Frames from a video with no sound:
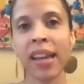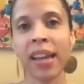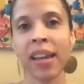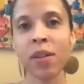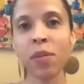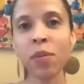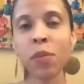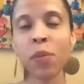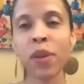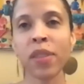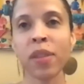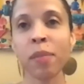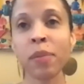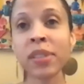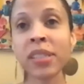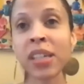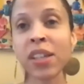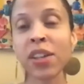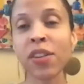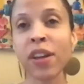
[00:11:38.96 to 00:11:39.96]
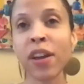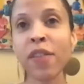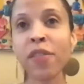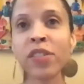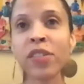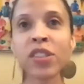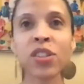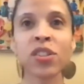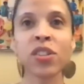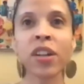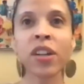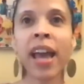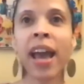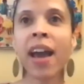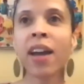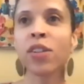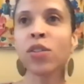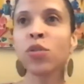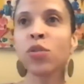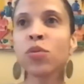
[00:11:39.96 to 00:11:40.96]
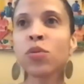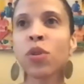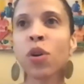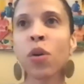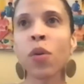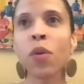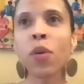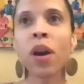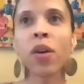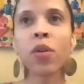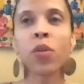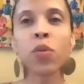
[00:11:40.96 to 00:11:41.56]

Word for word: with a particular emphasis on how do you know